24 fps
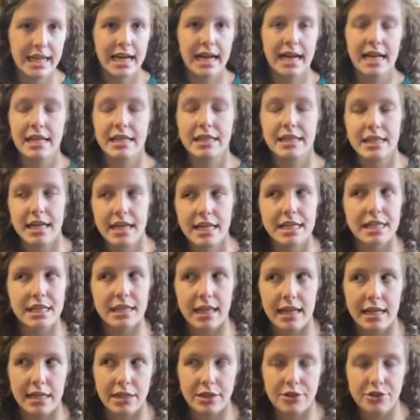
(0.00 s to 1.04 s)
I tend to
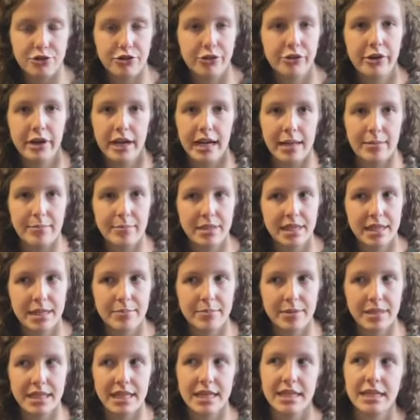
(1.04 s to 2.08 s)
like true crime
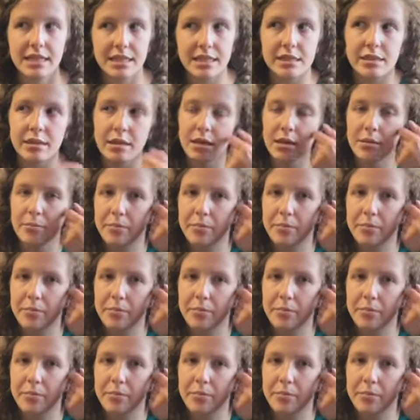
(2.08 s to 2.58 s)
type things,